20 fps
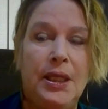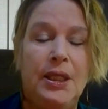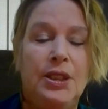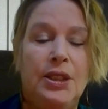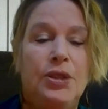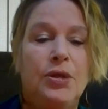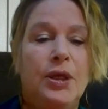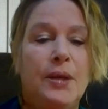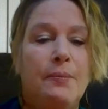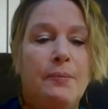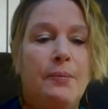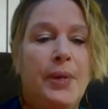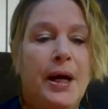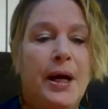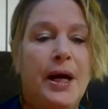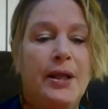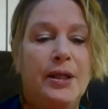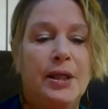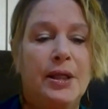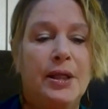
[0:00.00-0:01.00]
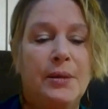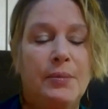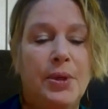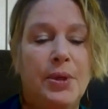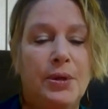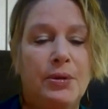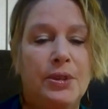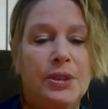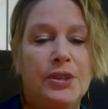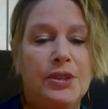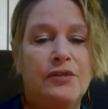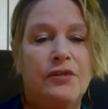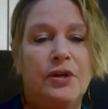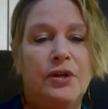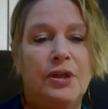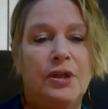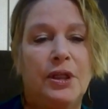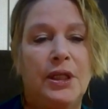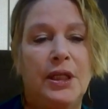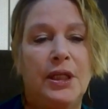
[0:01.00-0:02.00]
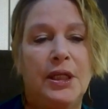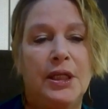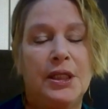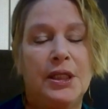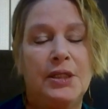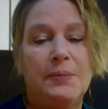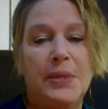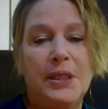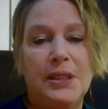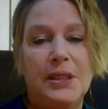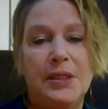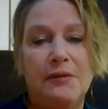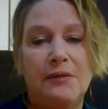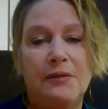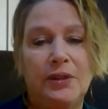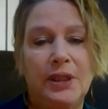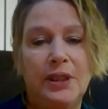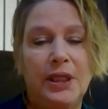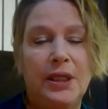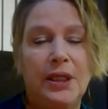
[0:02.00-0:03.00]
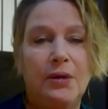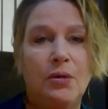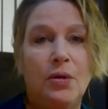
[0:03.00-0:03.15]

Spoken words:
You can buy the components fairly inexpensively